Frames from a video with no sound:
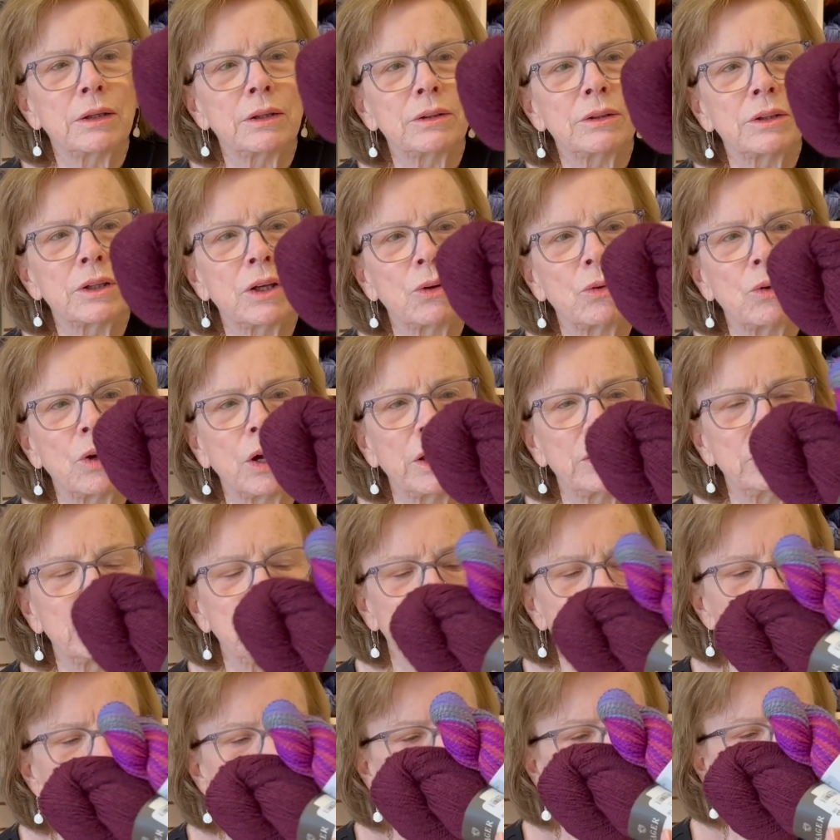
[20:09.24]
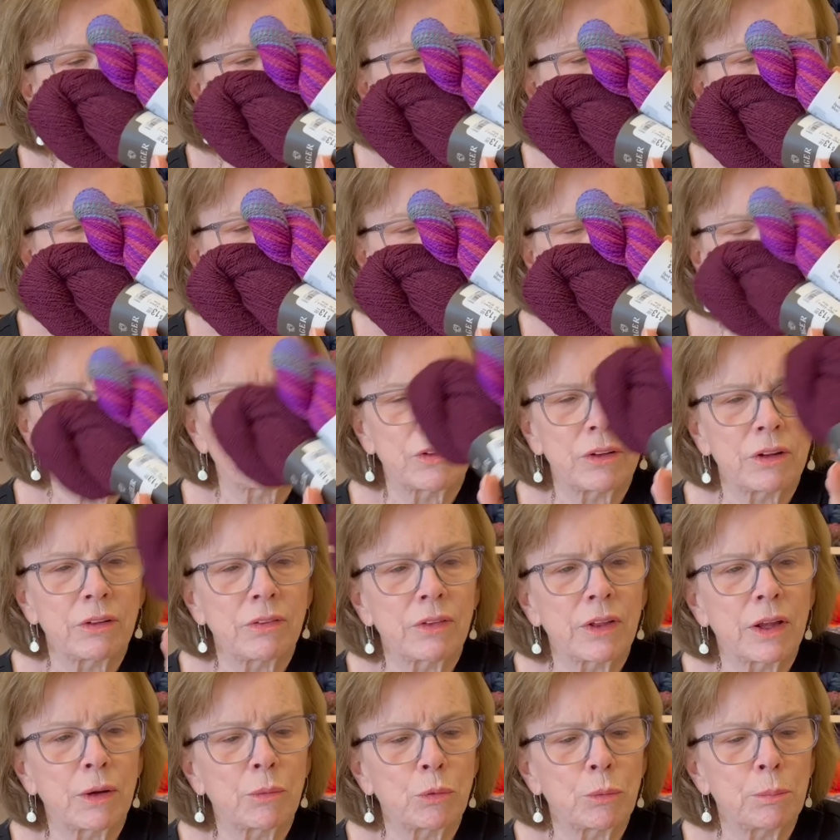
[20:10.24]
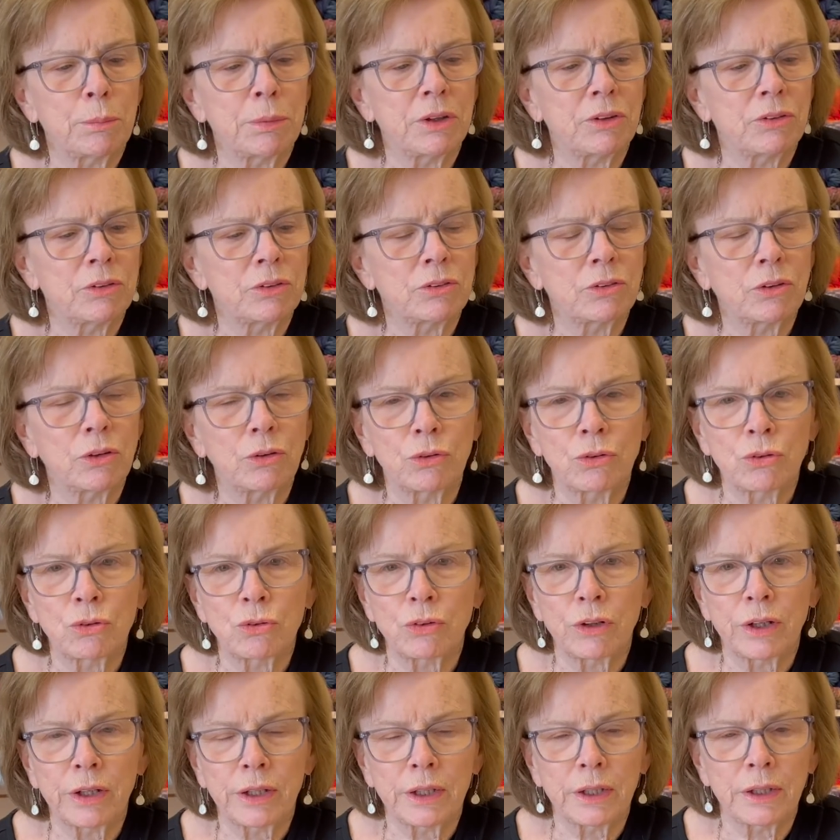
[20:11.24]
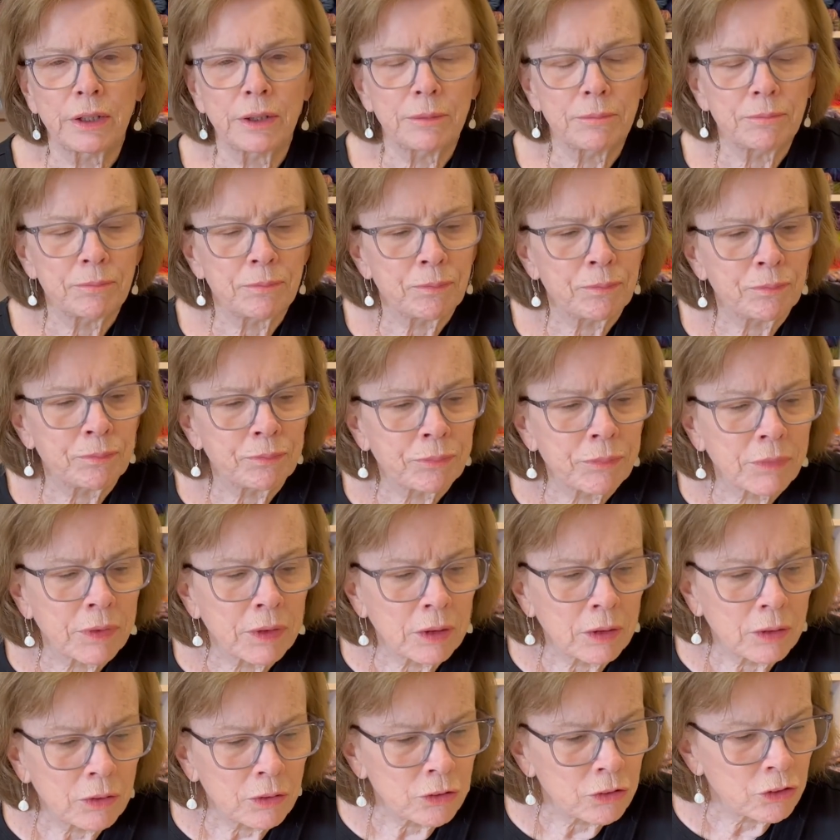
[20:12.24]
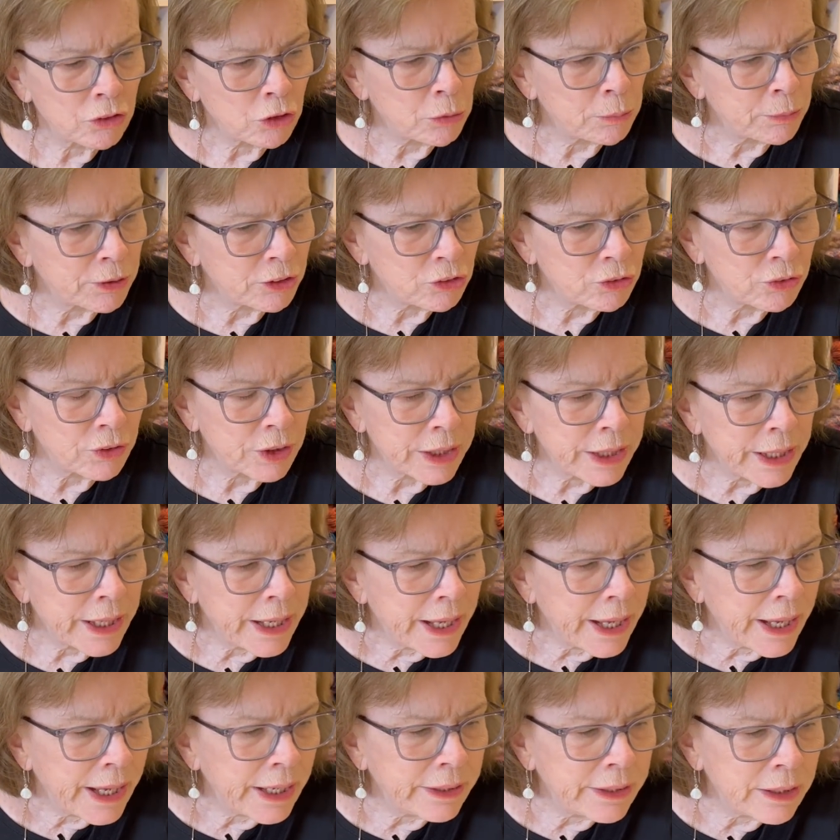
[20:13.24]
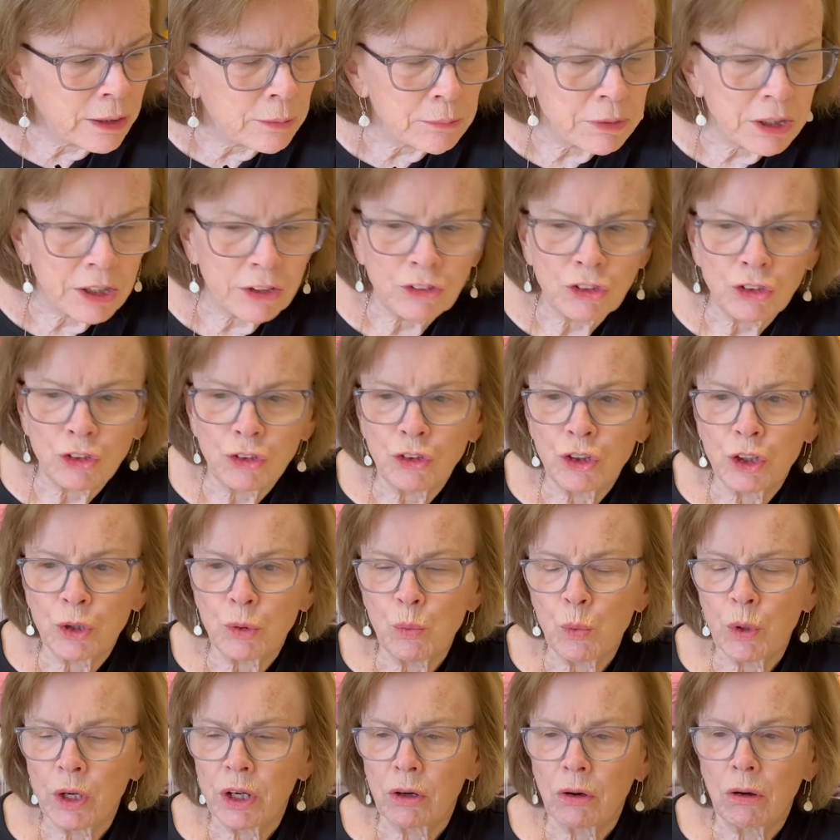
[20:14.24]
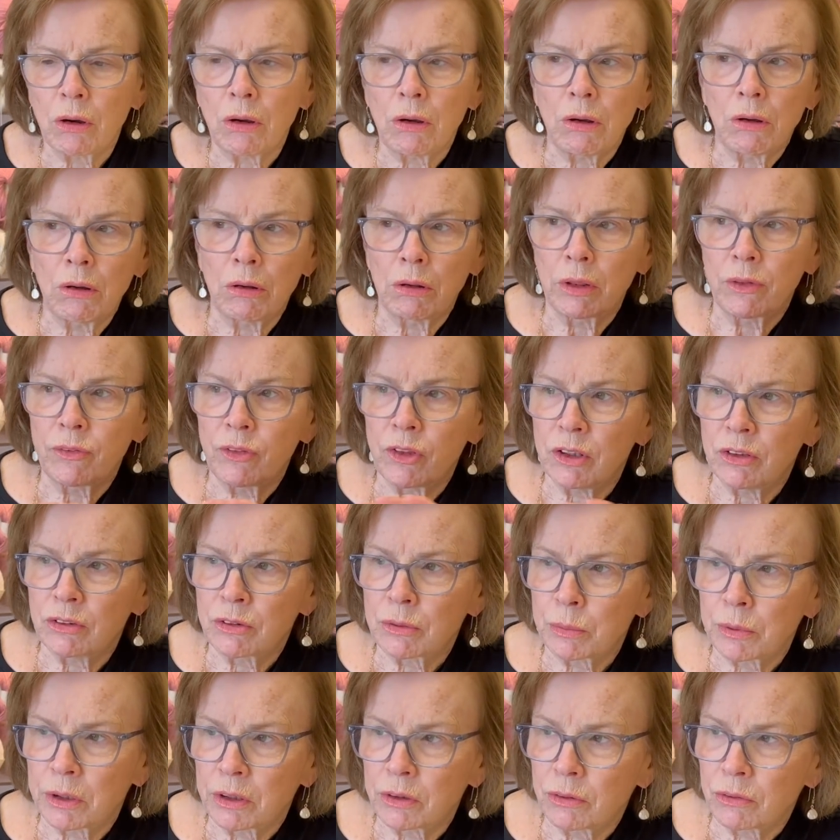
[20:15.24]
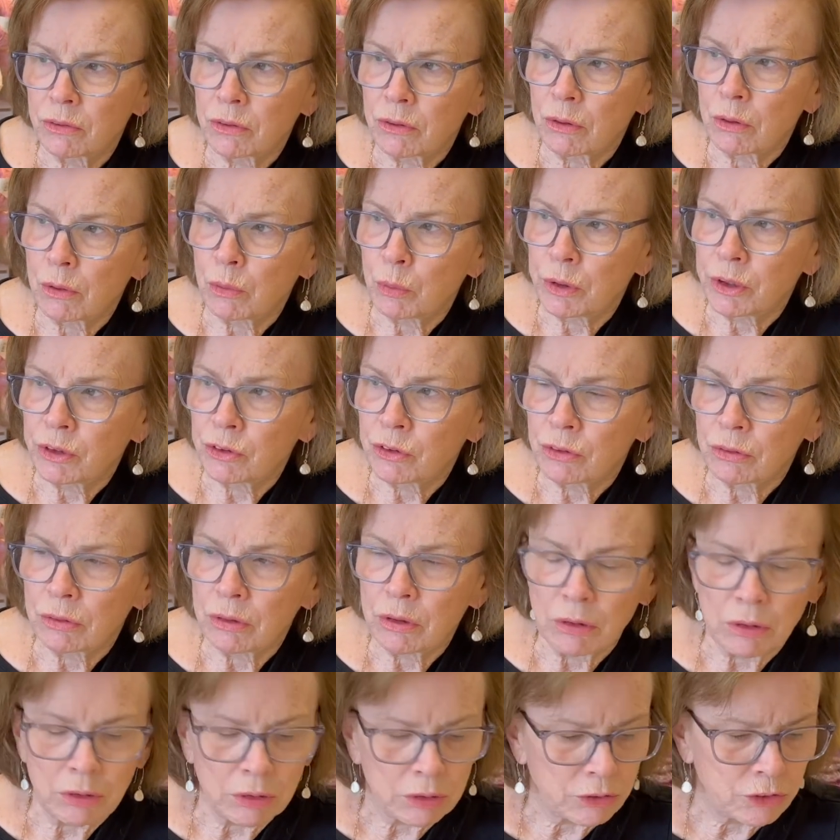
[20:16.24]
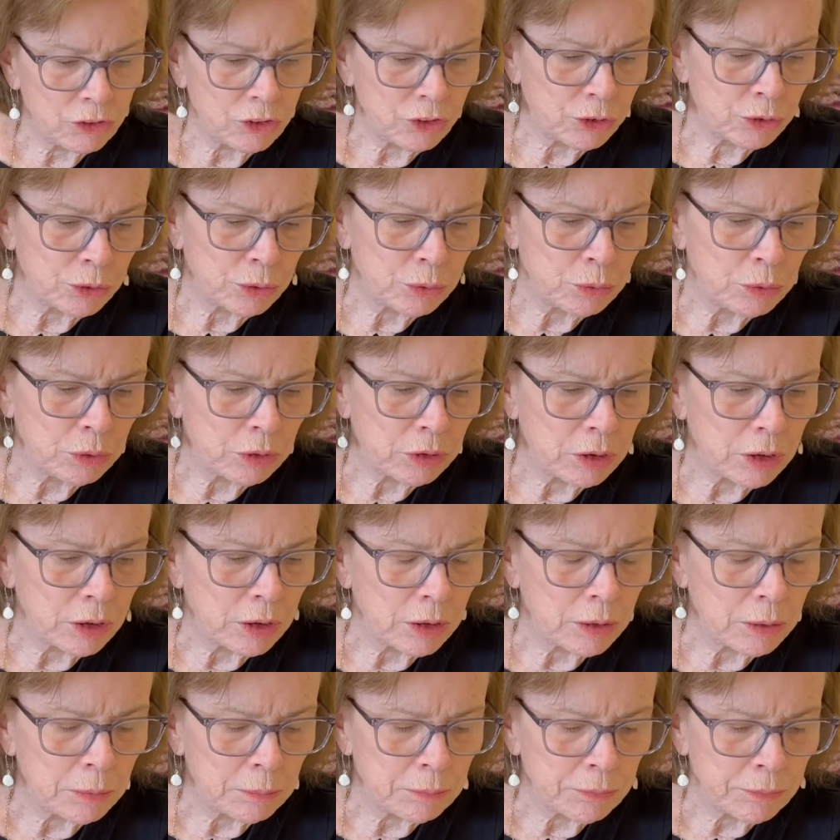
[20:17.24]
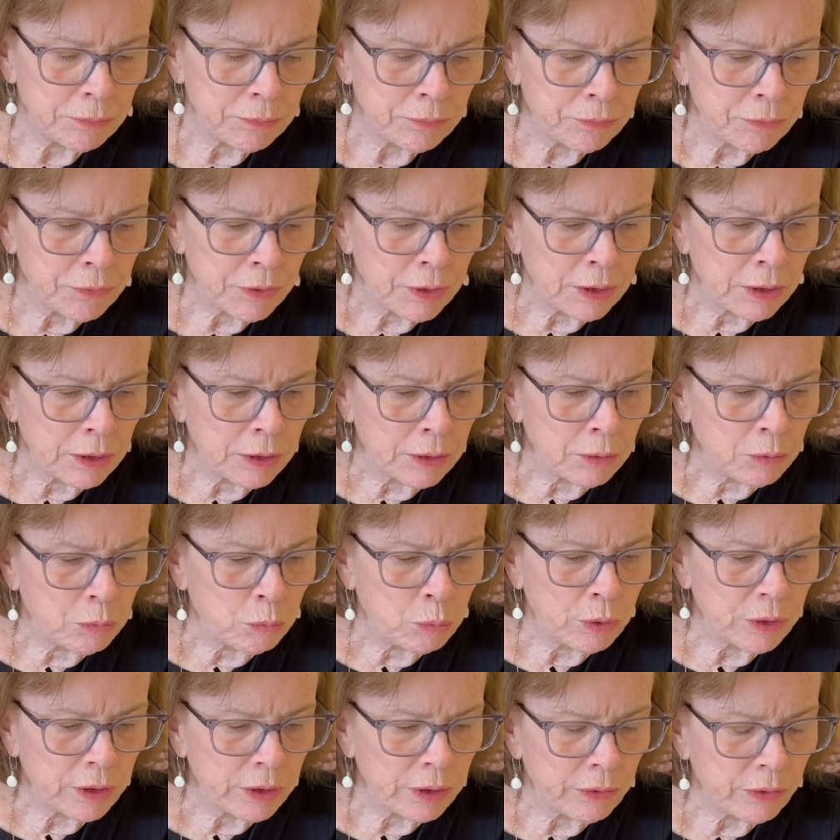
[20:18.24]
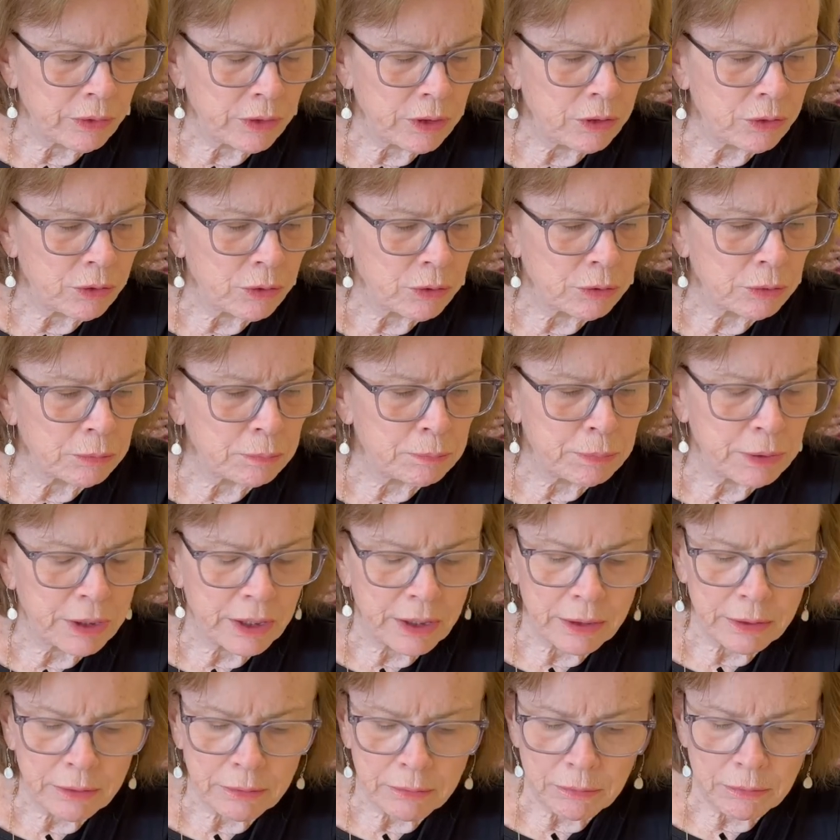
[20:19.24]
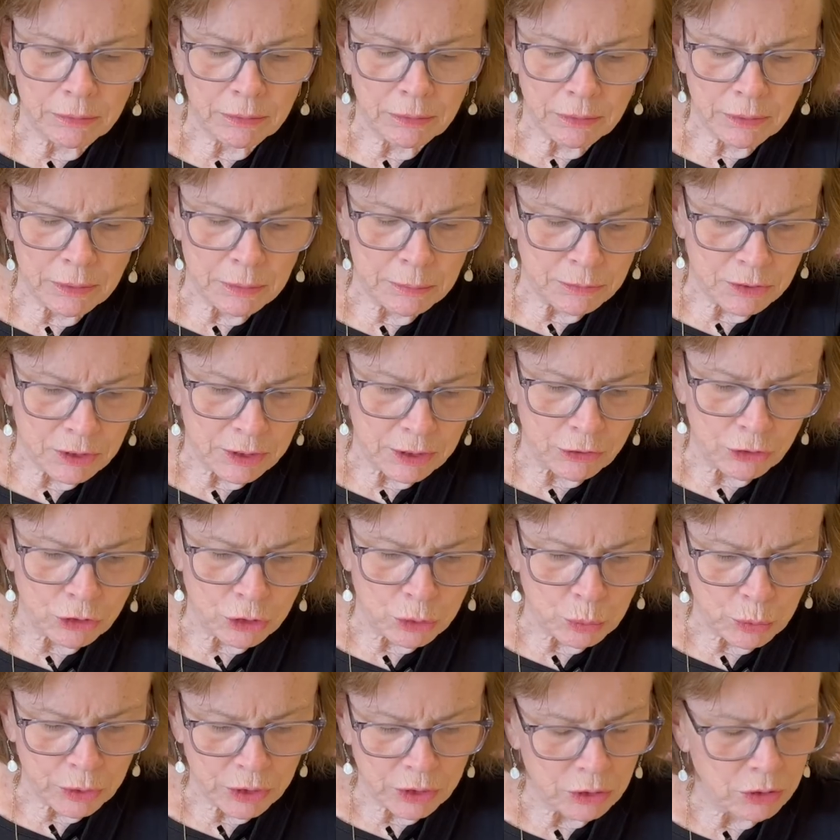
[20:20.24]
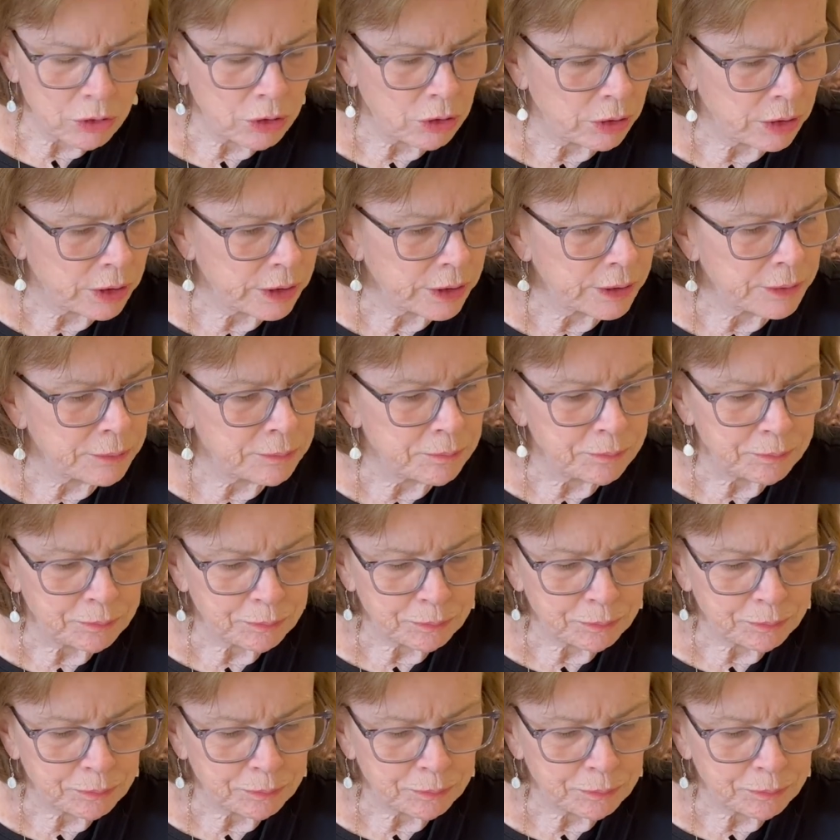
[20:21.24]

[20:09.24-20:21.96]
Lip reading: So I love that. I just think that will be so striking. So much fun. And now, mind you, you can wear all of these sweaters all winter long, too, with either by themselves or with a cardigan.